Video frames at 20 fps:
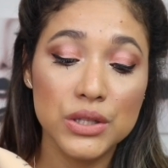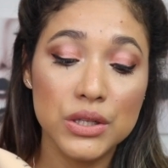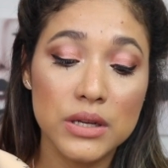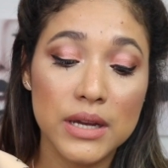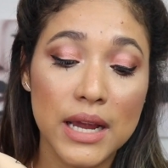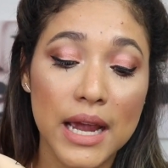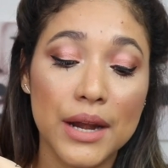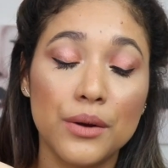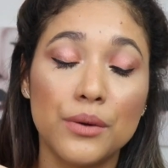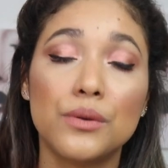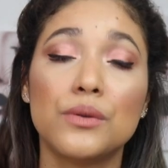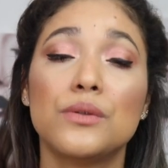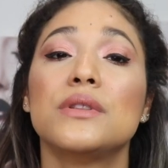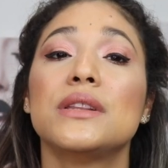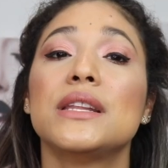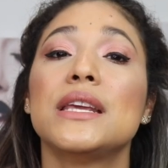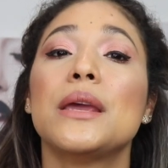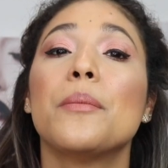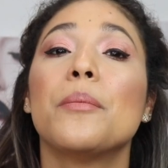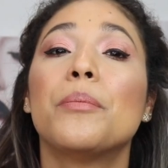you get
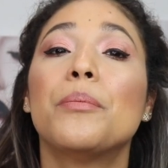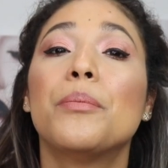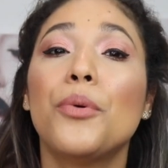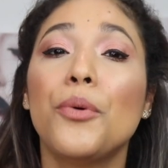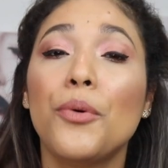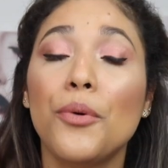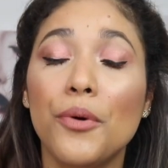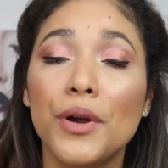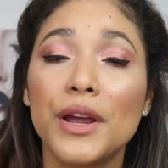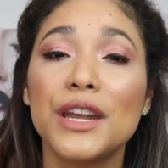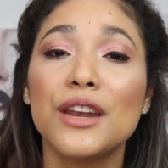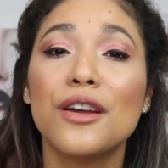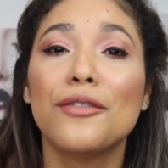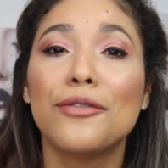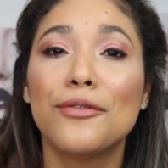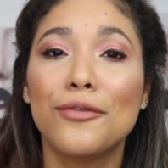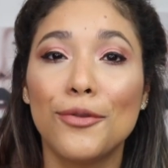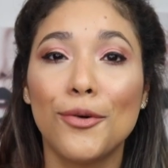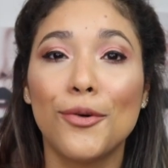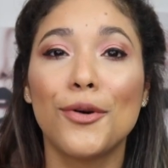only
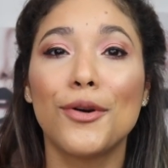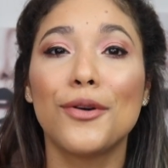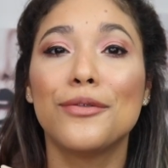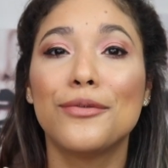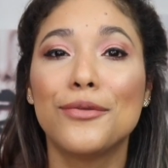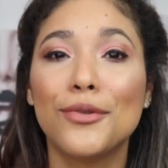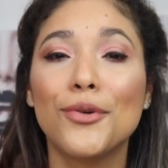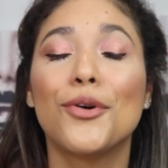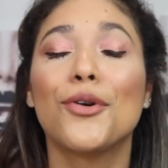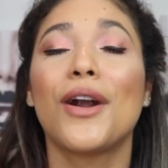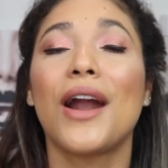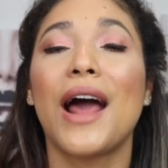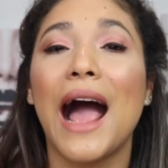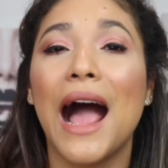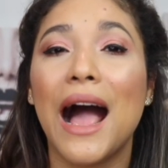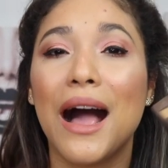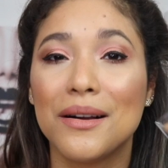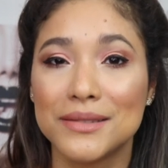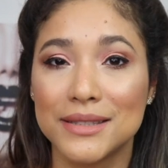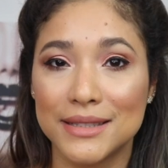0.44
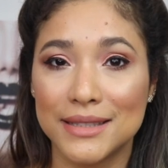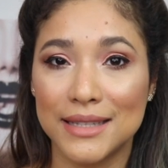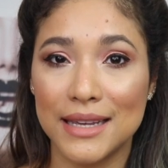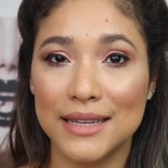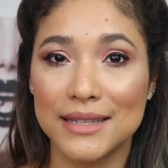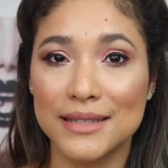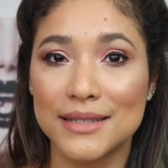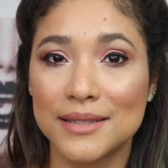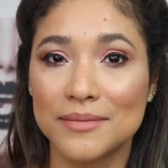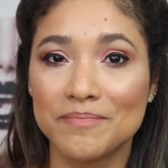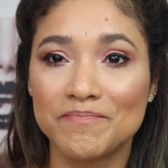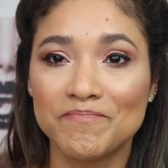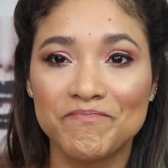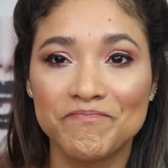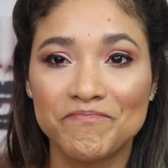ounces.